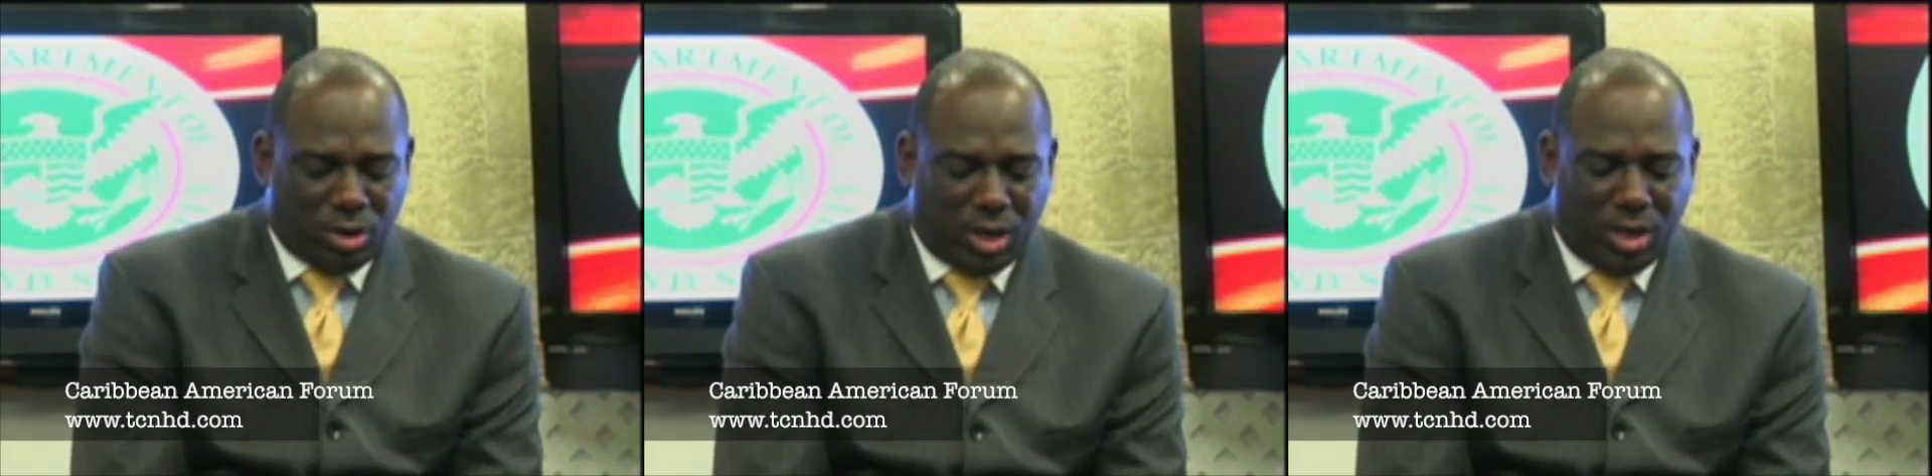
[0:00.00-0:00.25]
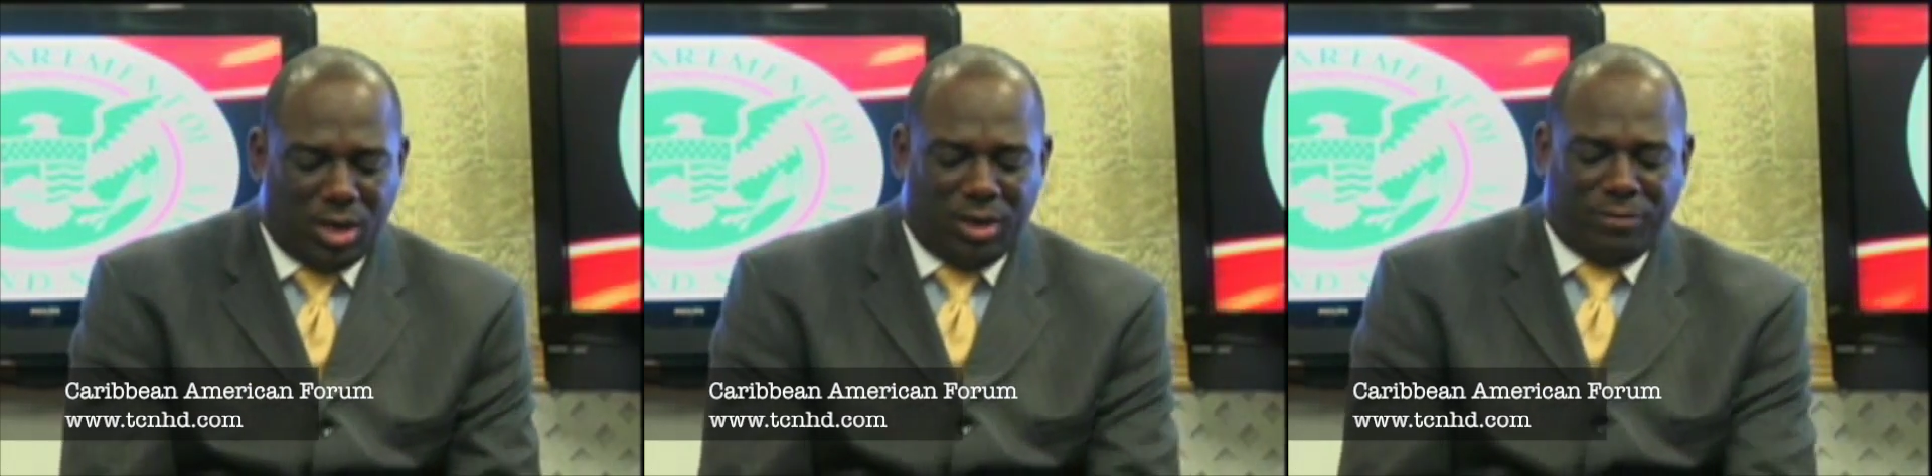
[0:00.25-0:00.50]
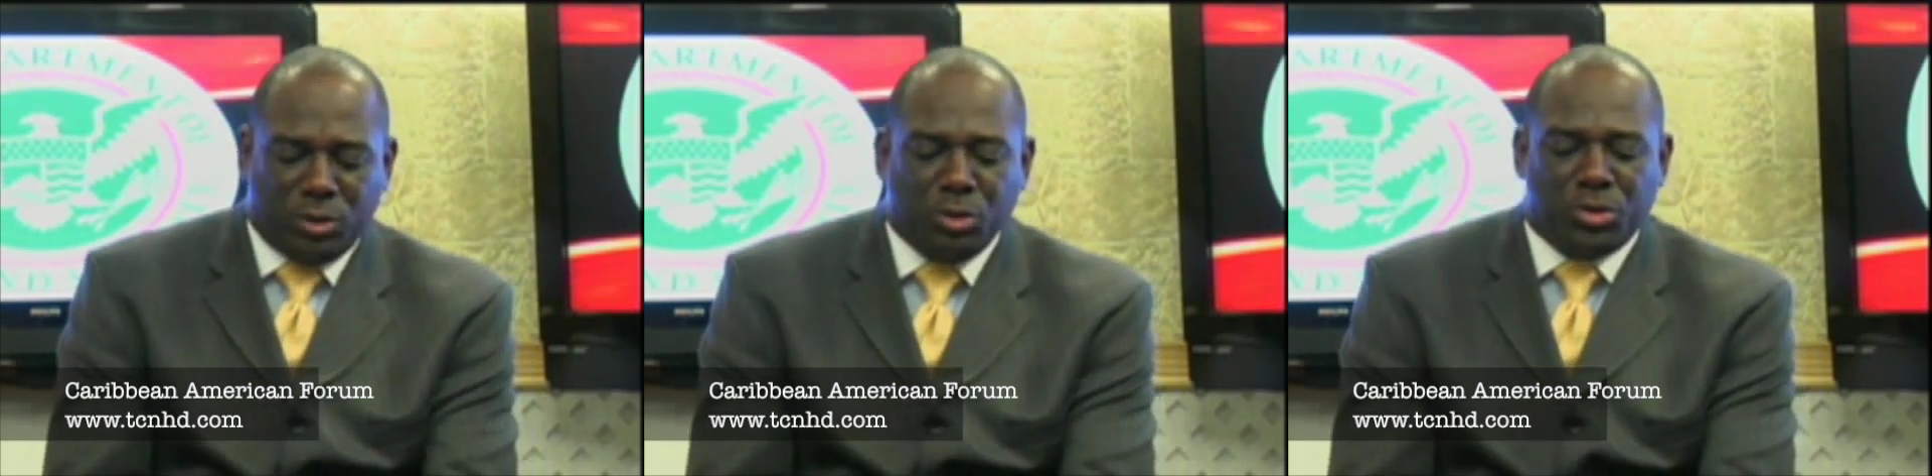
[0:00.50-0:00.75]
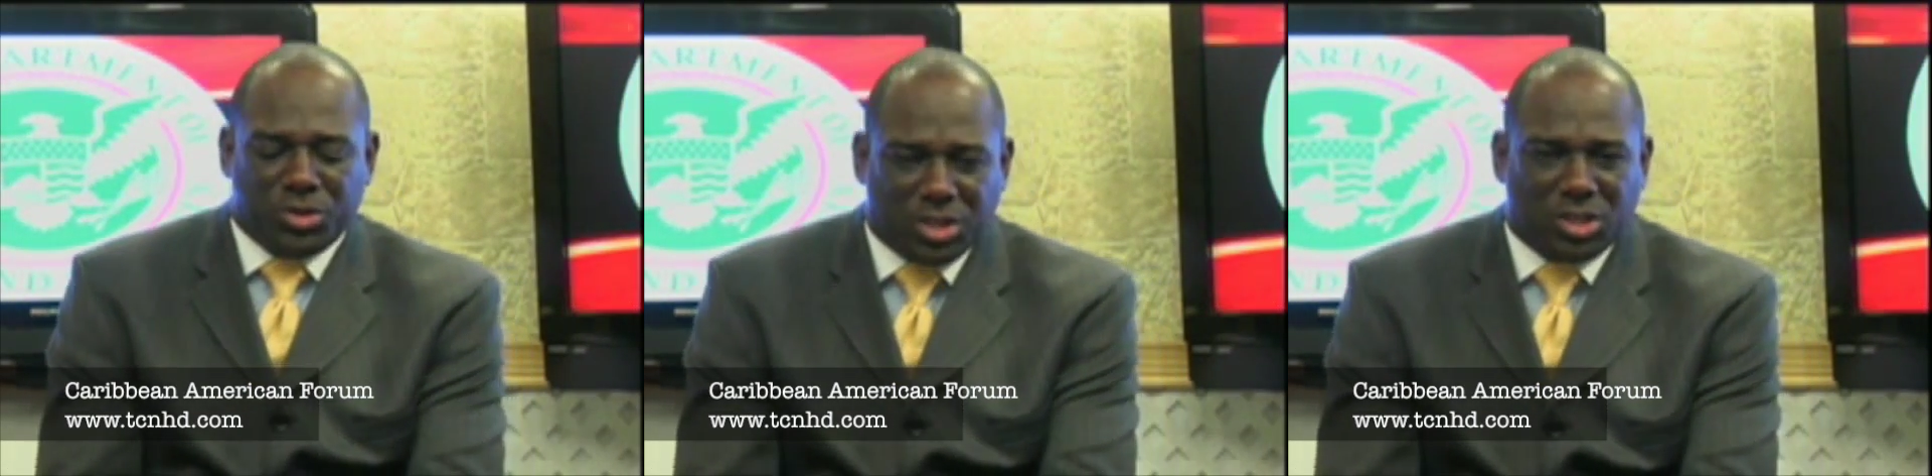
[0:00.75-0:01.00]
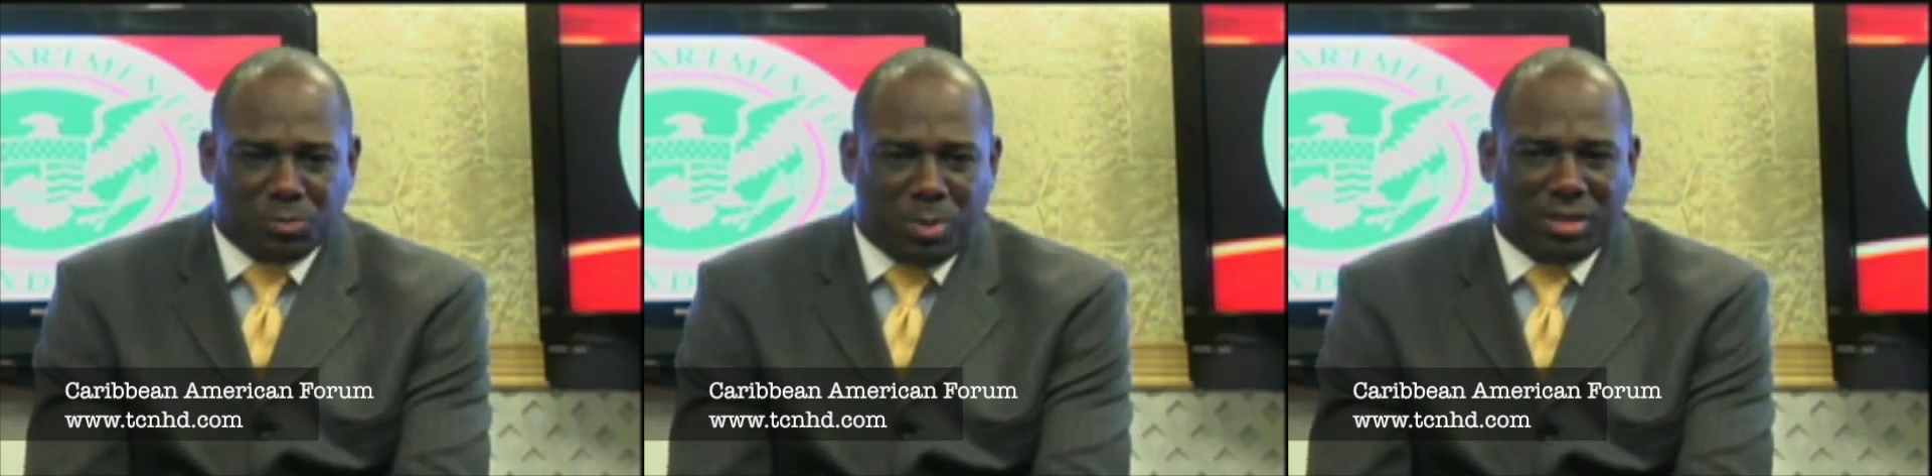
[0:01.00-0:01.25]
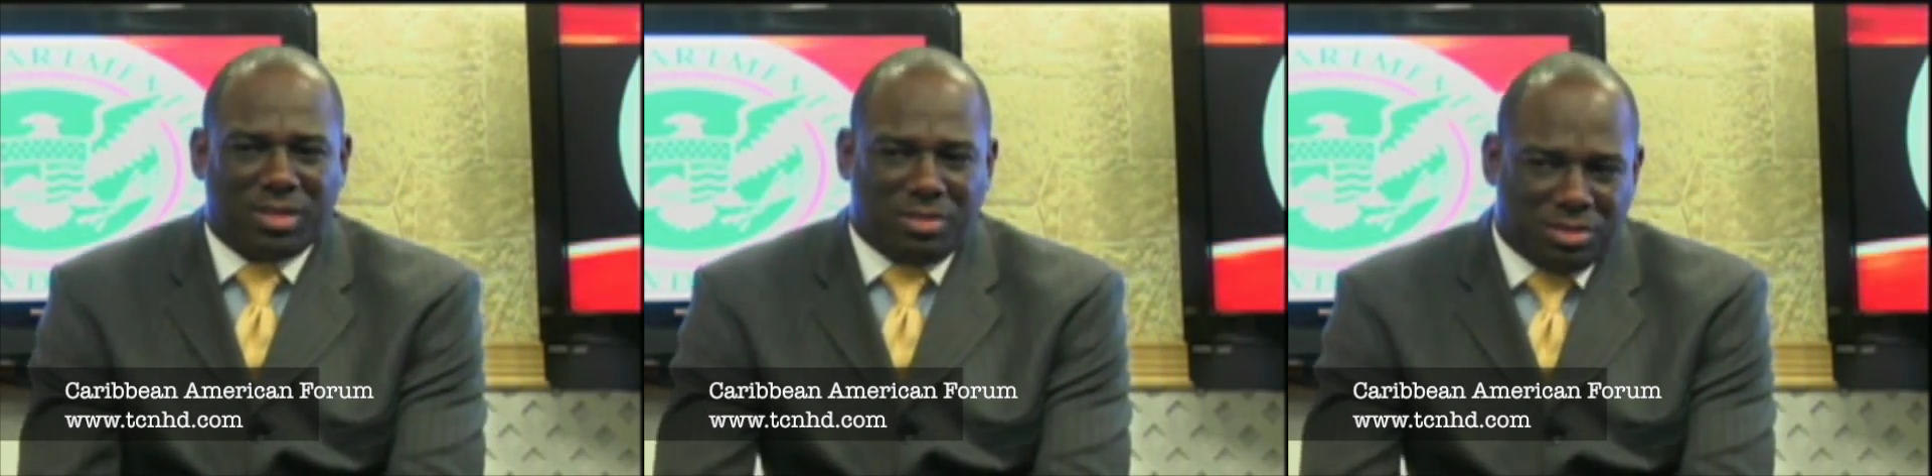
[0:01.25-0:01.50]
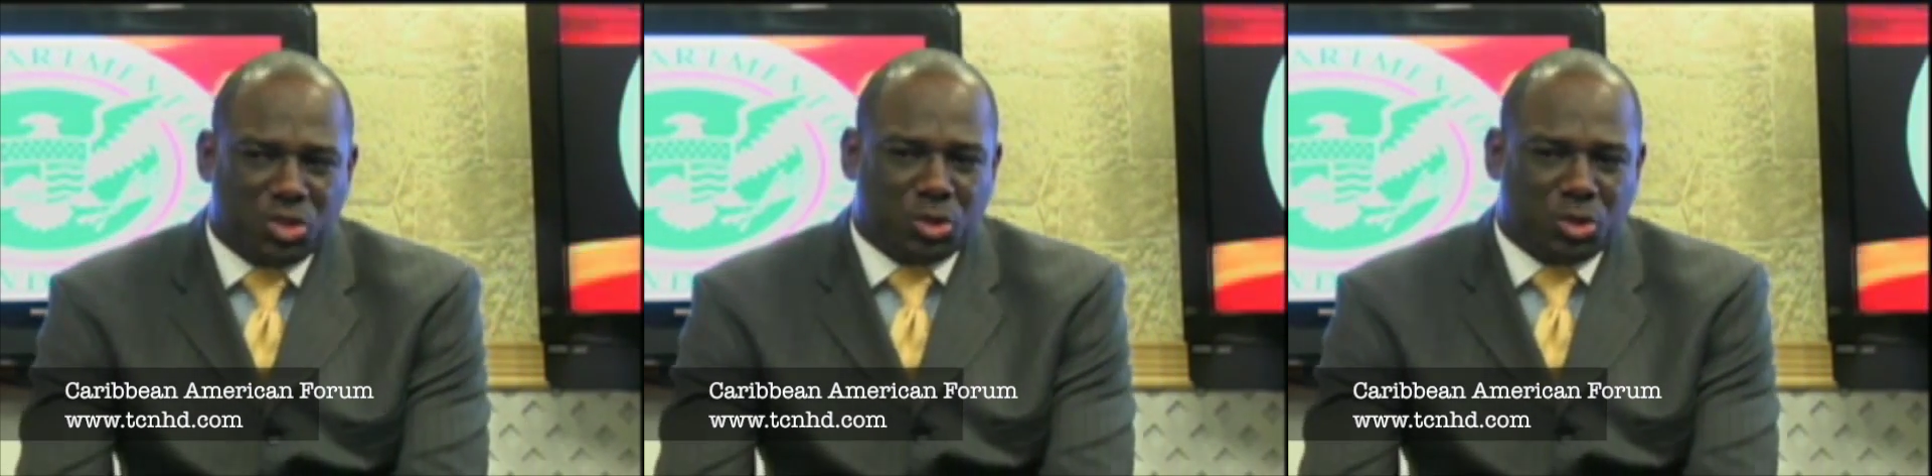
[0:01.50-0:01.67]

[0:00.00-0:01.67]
if you suspect that this